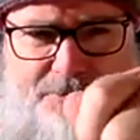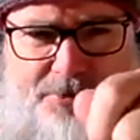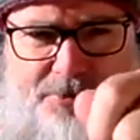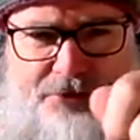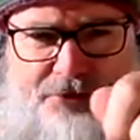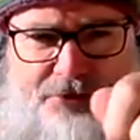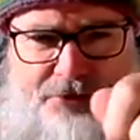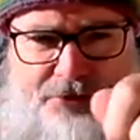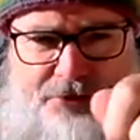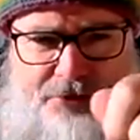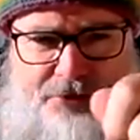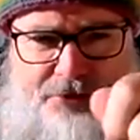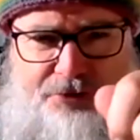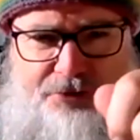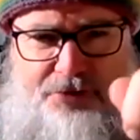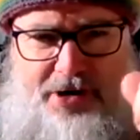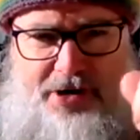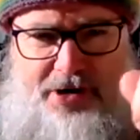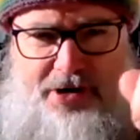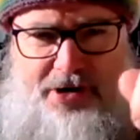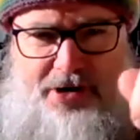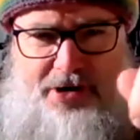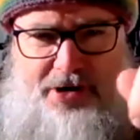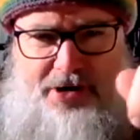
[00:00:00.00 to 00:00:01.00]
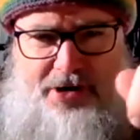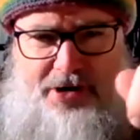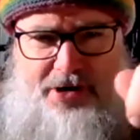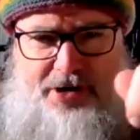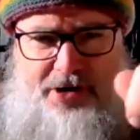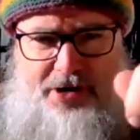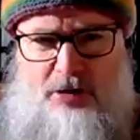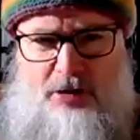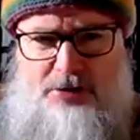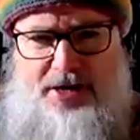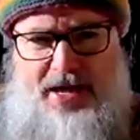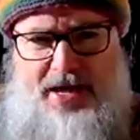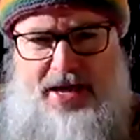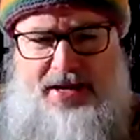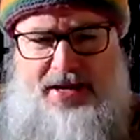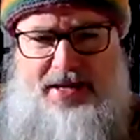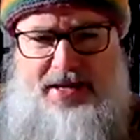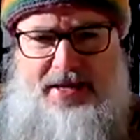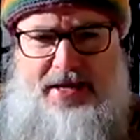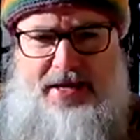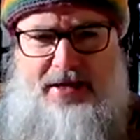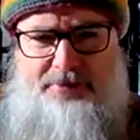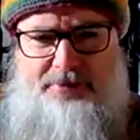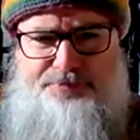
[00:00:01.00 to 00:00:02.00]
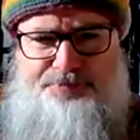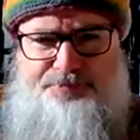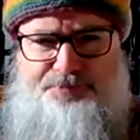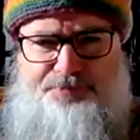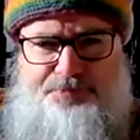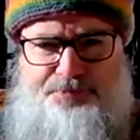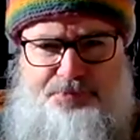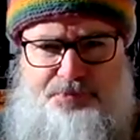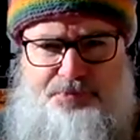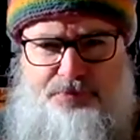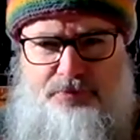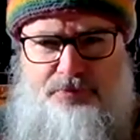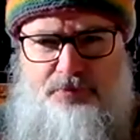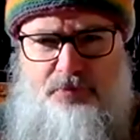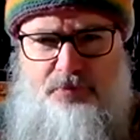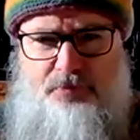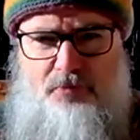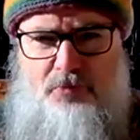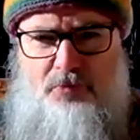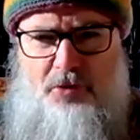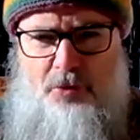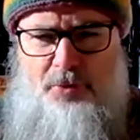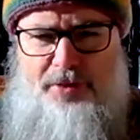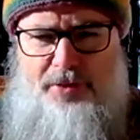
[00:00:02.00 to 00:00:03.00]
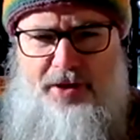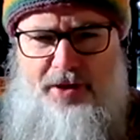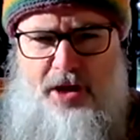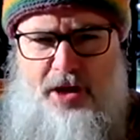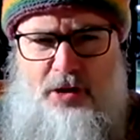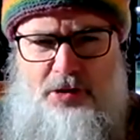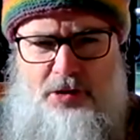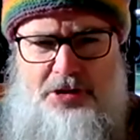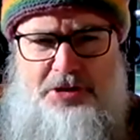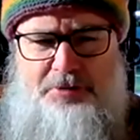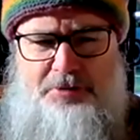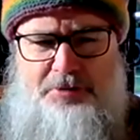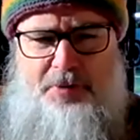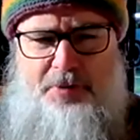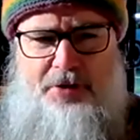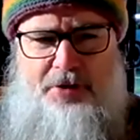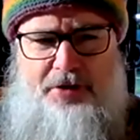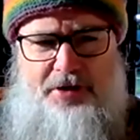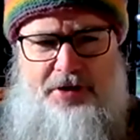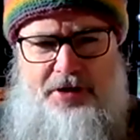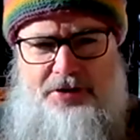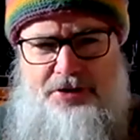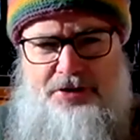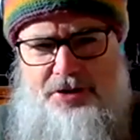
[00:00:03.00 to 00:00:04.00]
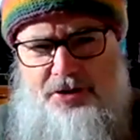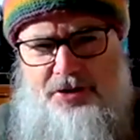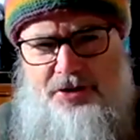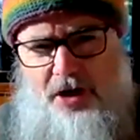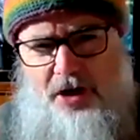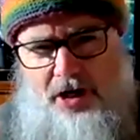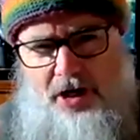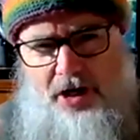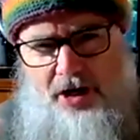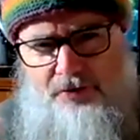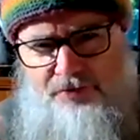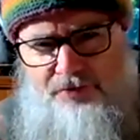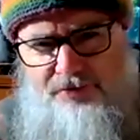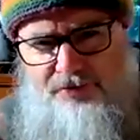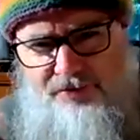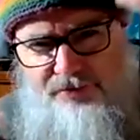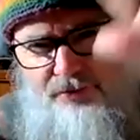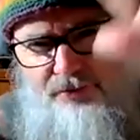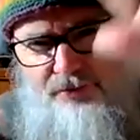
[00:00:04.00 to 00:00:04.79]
it from the dream and hold it out here where the Holy Spirit can just like go